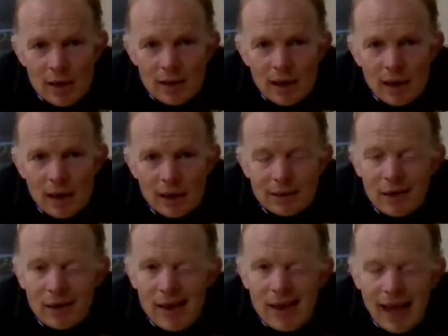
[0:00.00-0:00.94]
So
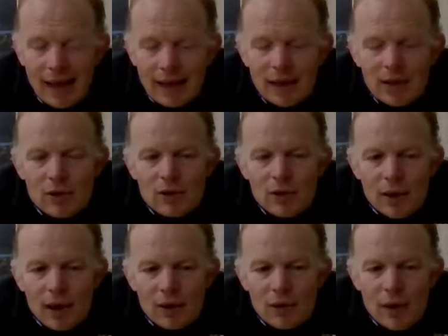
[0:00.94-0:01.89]
it's not that new to
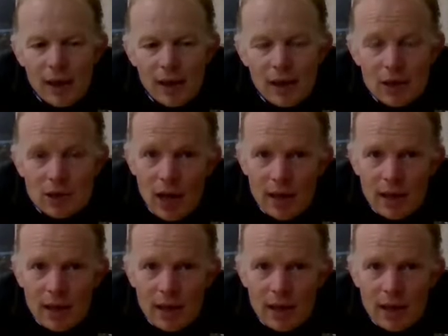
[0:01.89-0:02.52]
the industry.